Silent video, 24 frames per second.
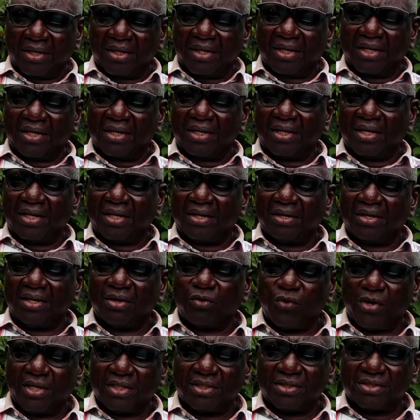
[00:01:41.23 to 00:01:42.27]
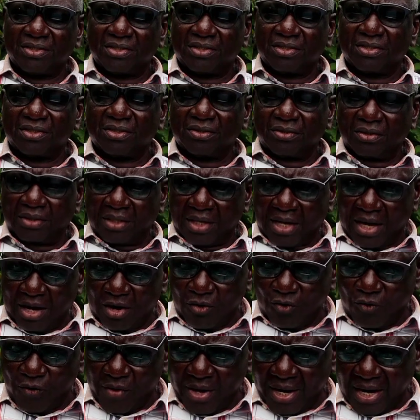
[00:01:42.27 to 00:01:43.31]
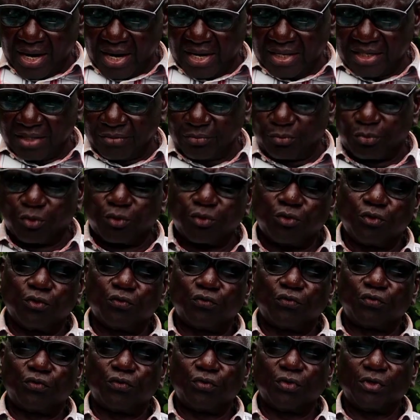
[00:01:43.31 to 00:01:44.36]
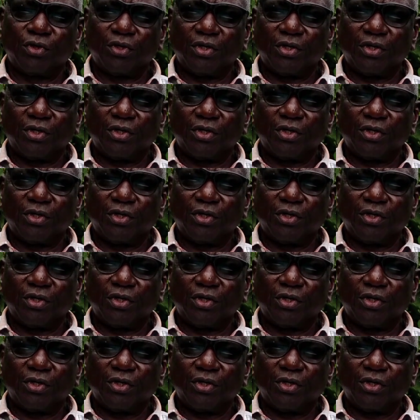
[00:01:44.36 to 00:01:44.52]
the ways how we can improve